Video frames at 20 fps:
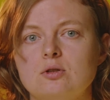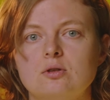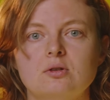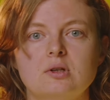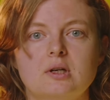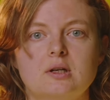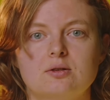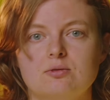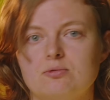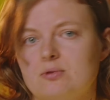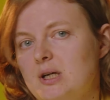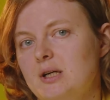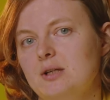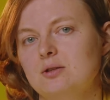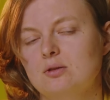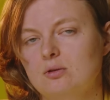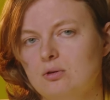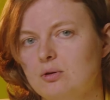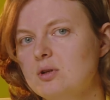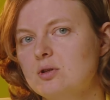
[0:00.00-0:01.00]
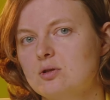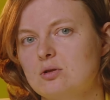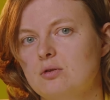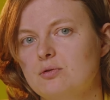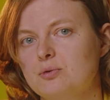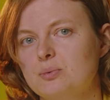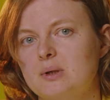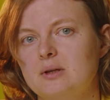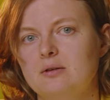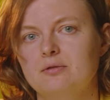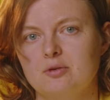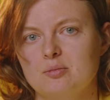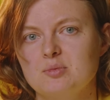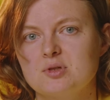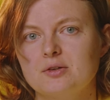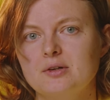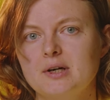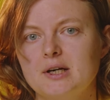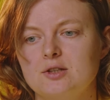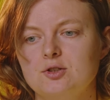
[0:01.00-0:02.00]
on and write all the software from
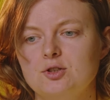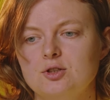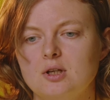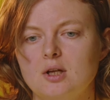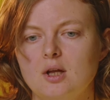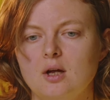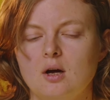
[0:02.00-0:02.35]
scratch.